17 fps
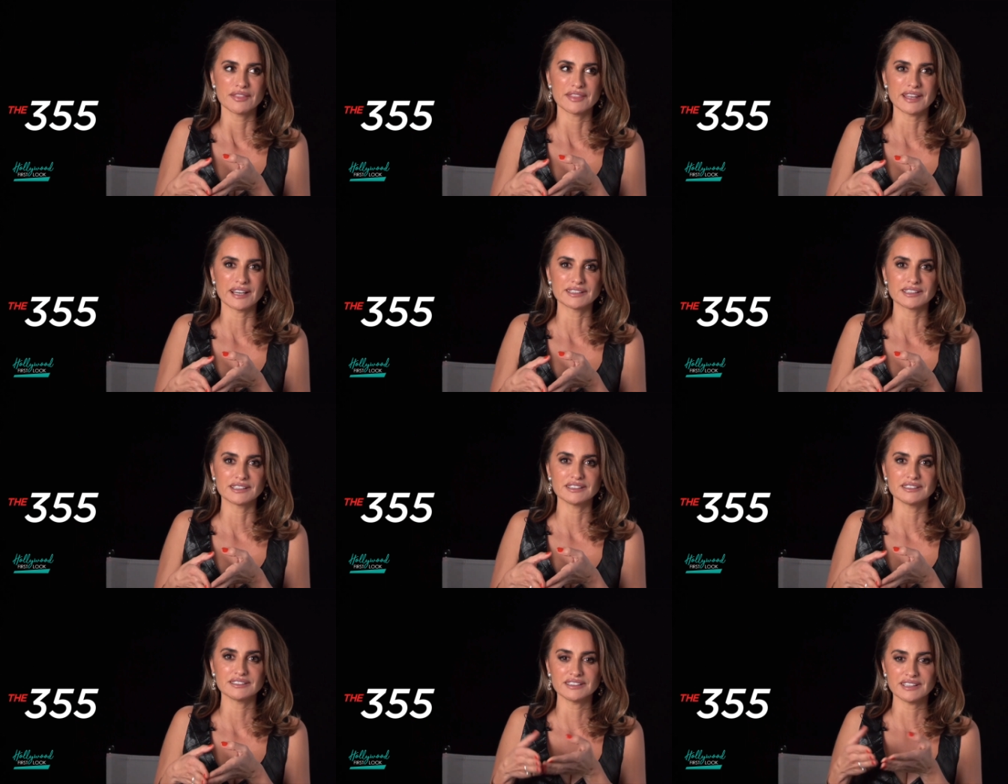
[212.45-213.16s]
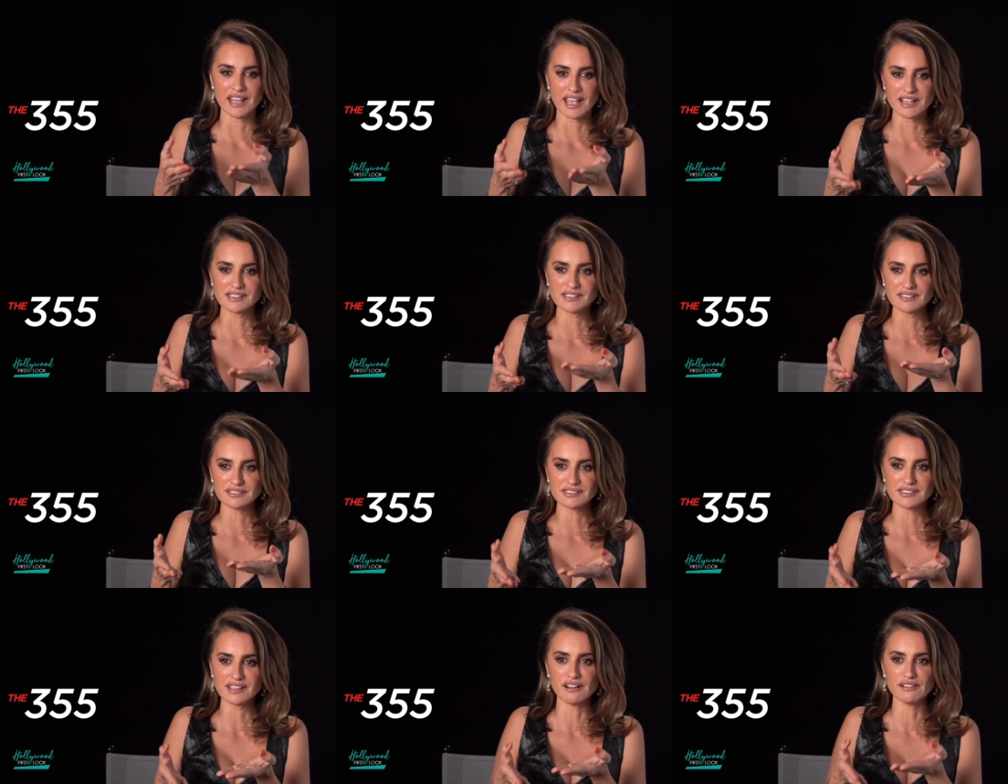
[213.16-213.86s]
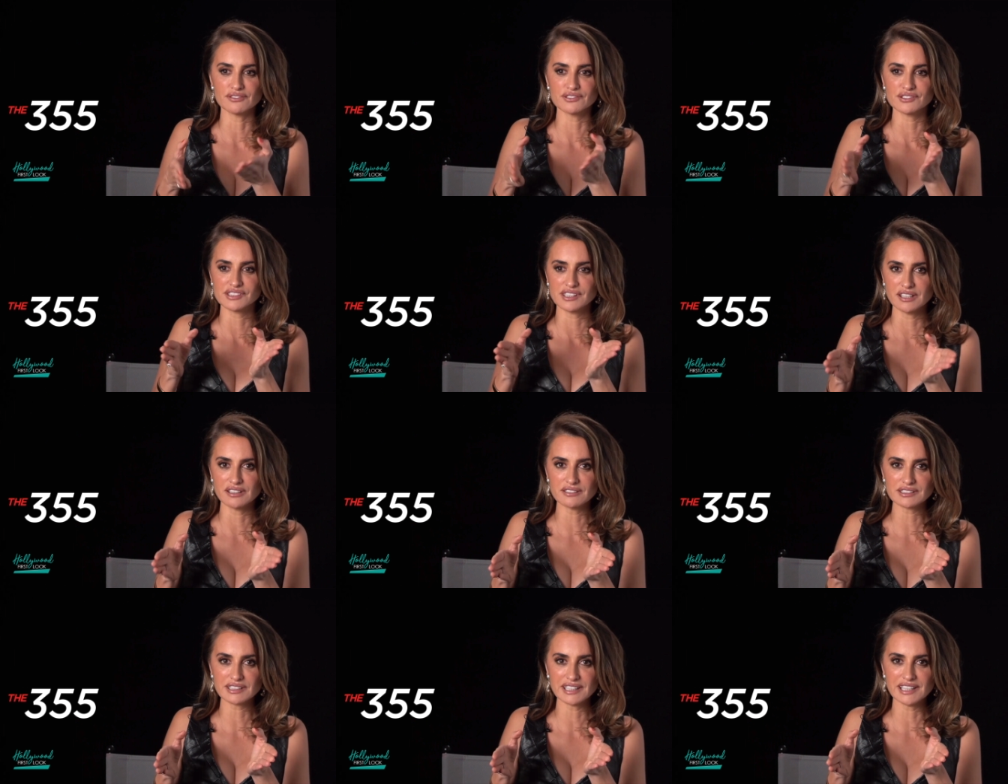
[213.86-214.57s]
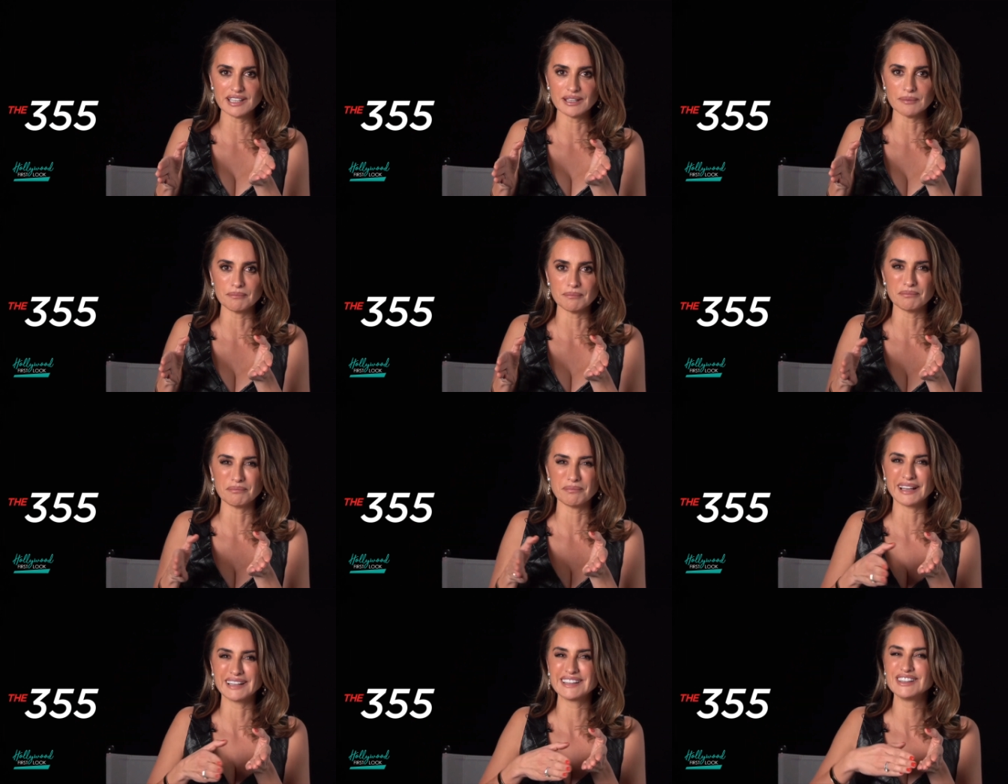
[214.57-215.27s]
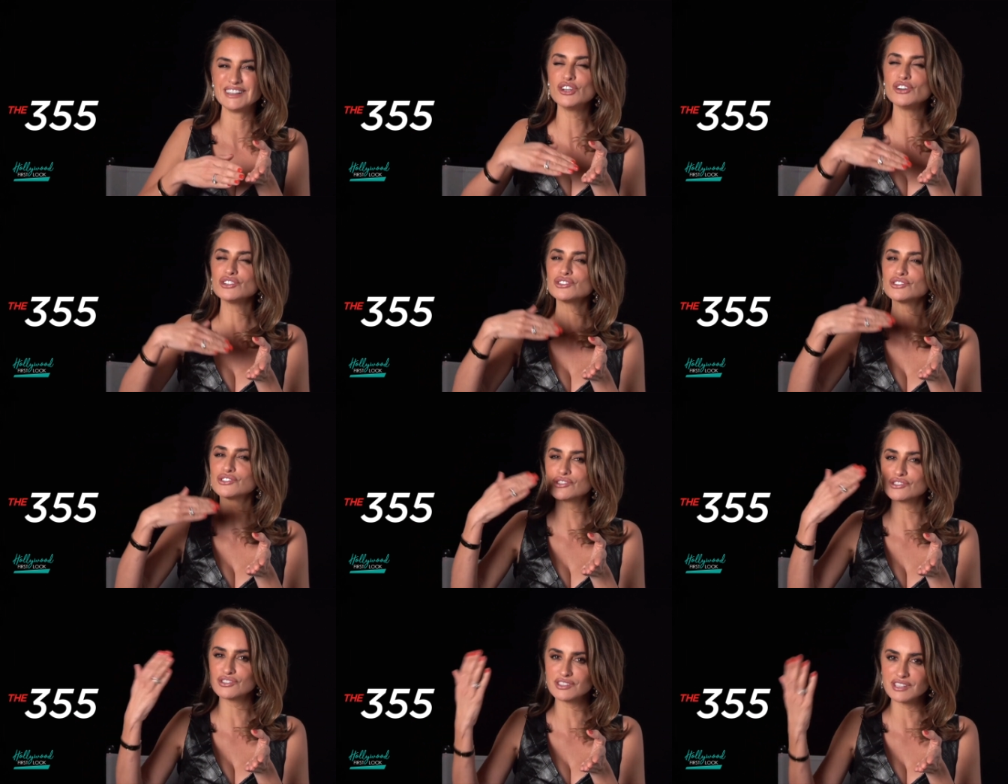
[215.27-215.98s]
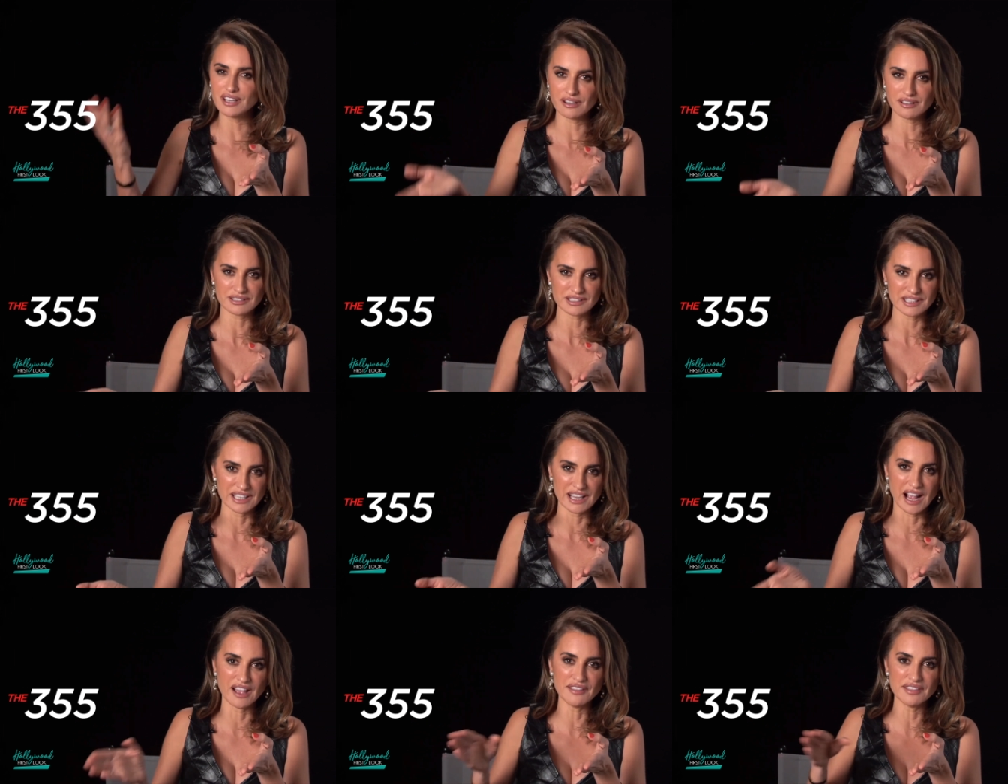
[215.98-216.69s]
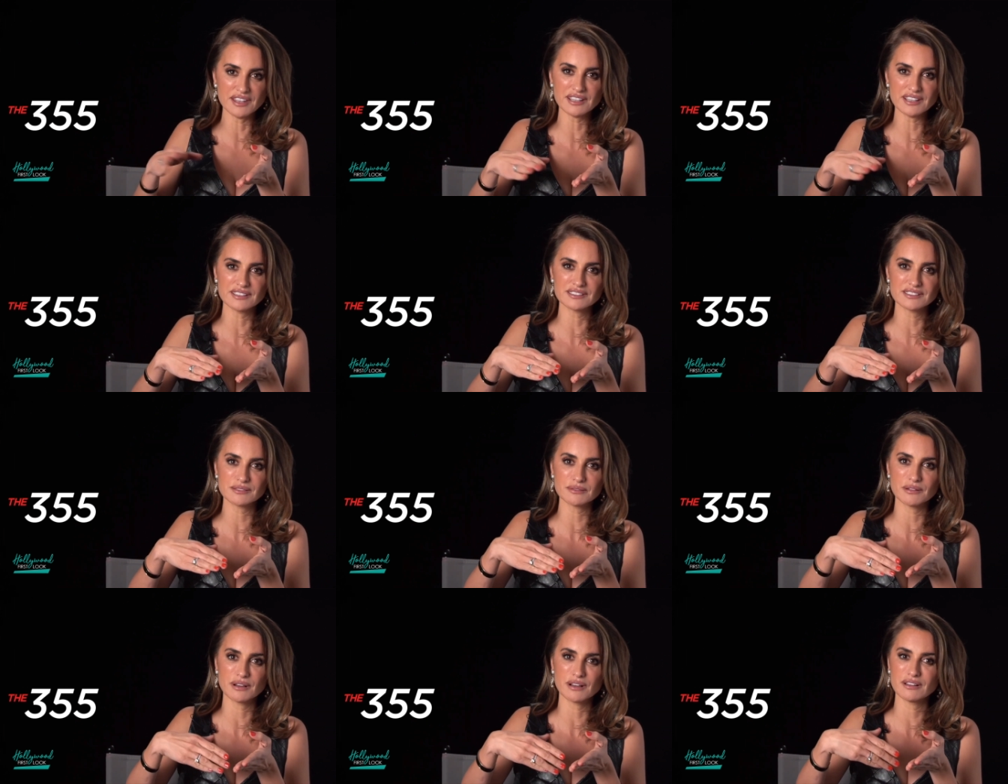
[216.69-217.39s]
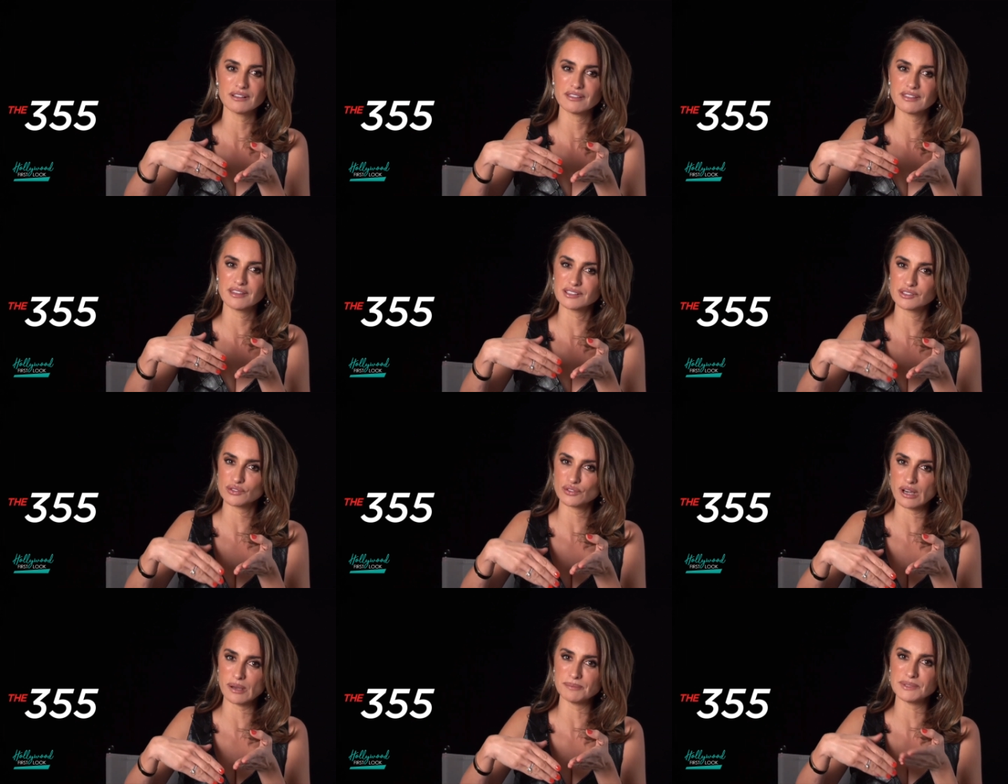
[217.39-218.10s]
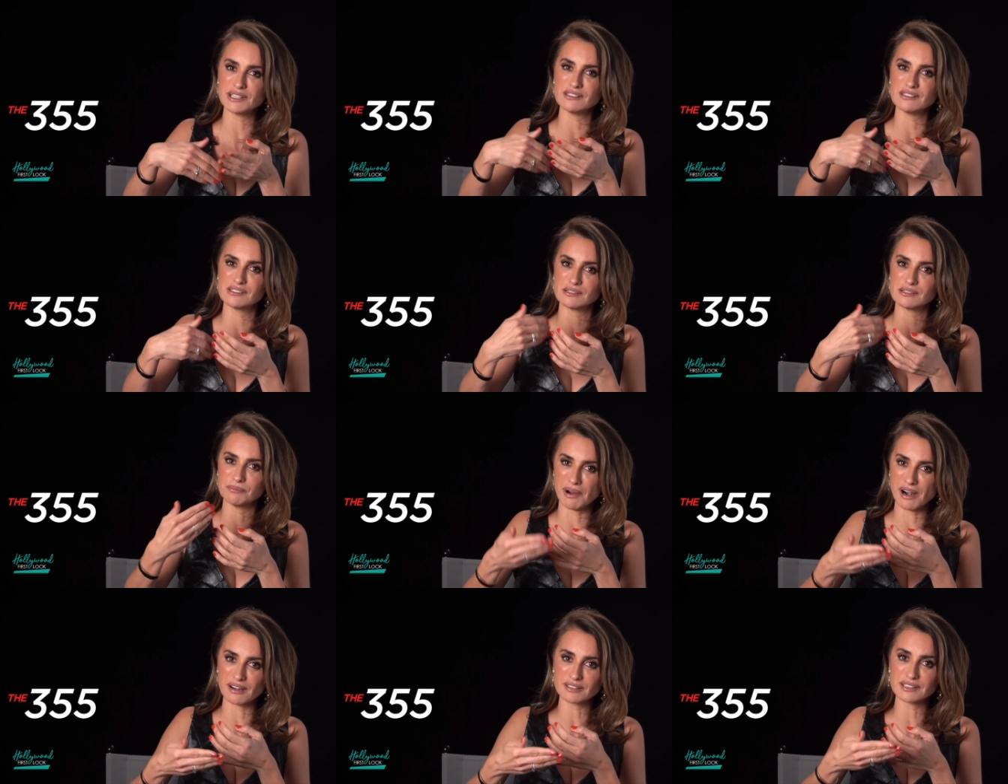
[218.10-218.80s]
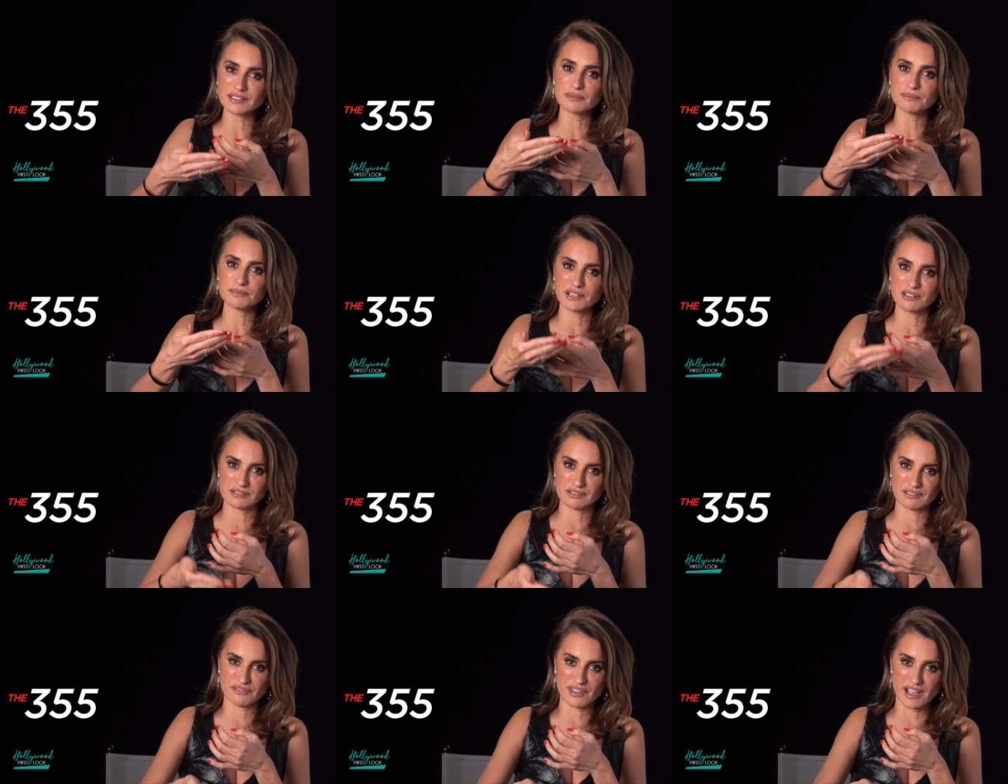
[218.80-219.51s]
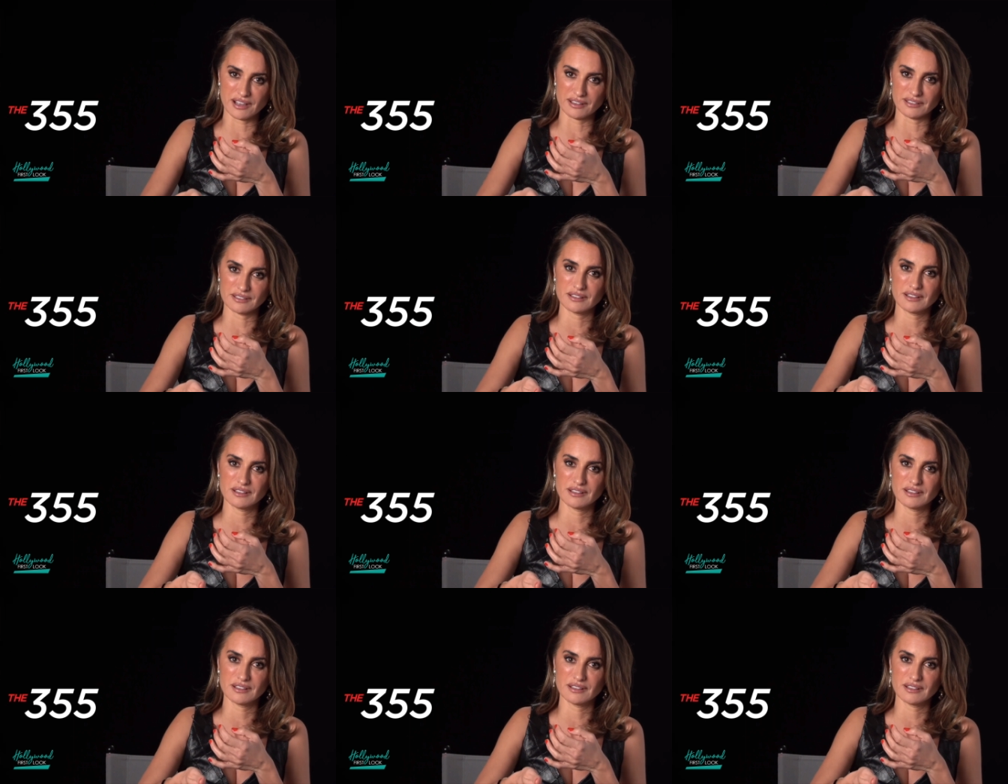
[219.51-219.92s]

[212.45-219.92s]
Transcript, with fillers: that takes itself seriously but not too seriously i think it's the script is smarter because of that